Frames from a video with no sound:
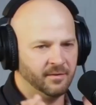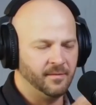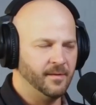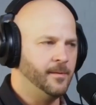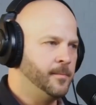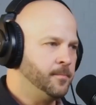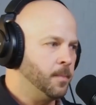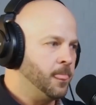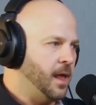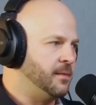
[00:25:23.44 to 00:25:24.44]
ear.
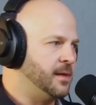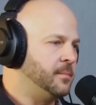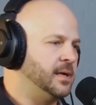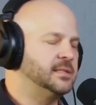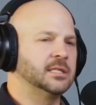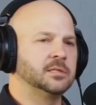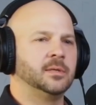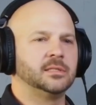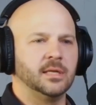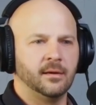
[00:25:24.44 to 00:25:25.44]
And then about
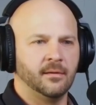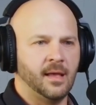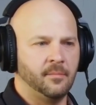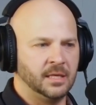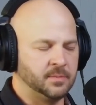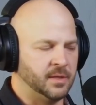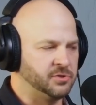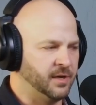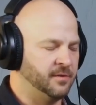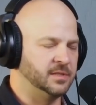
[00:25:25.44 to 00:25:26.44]
6 months later, that
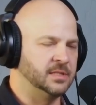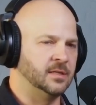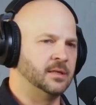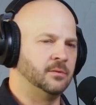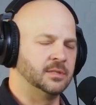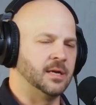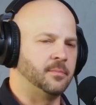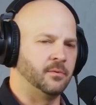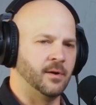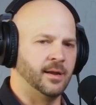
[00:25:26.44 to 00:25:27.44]
baseball training facility was
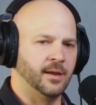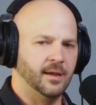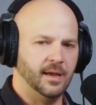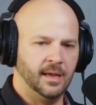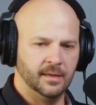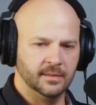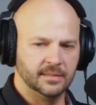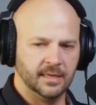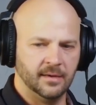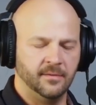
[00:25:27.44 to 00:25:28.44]
up and running.
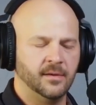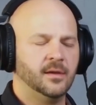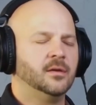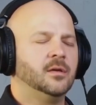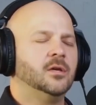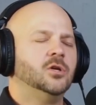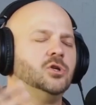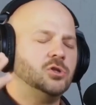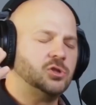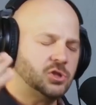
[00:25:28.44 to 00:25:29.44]
And
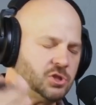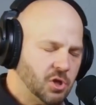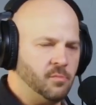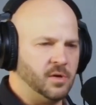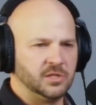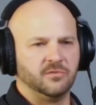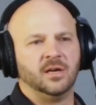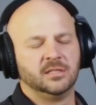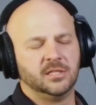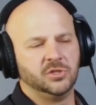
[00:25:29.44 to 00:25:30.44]
so much
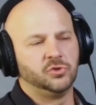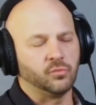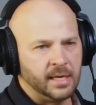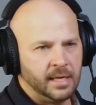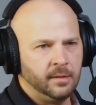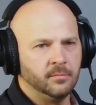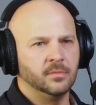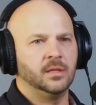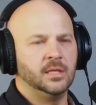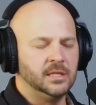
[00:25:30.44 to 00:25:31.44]
fun to
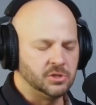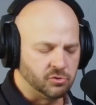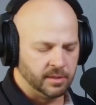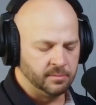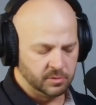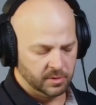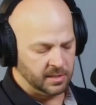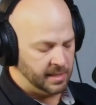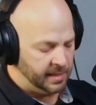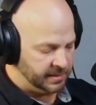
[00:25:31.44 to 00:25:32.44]
dream these dreams
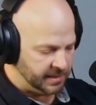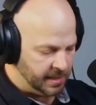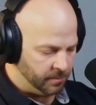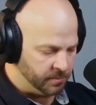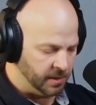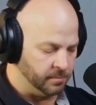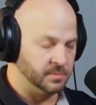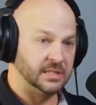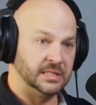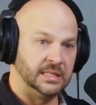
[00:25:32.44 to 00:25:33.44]
with clients and help
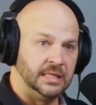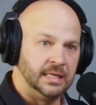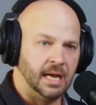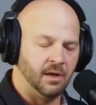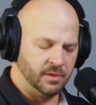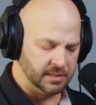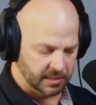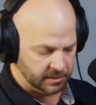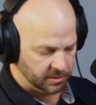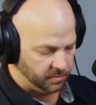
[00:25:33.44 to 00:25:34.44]
them see how
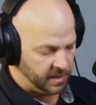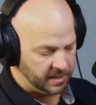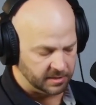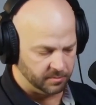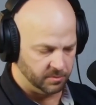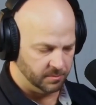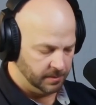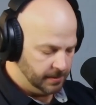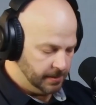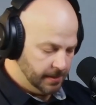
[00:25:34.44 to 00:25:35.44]
these things are possible.